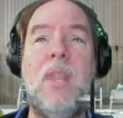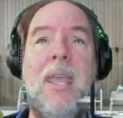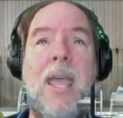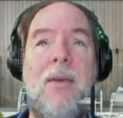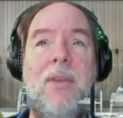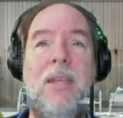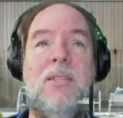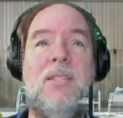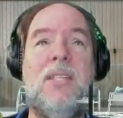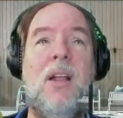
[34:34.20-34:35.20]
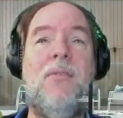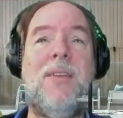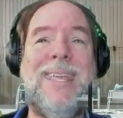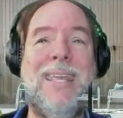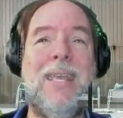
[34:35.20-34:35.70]
having
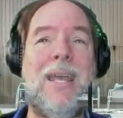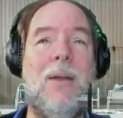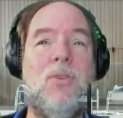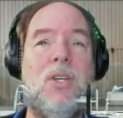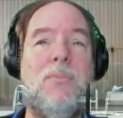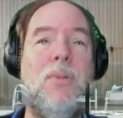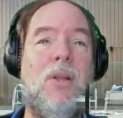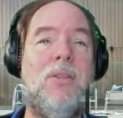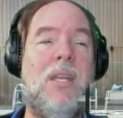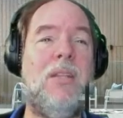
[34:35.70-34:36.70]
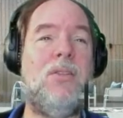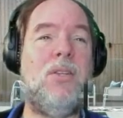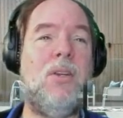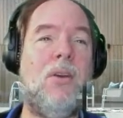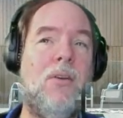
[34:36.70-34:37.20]
self-healing objects built
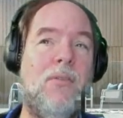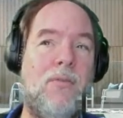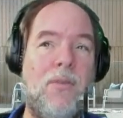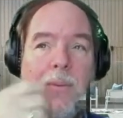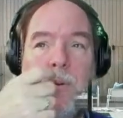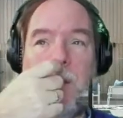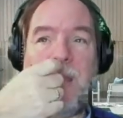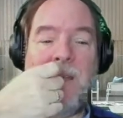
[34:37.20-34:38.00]
into your framework,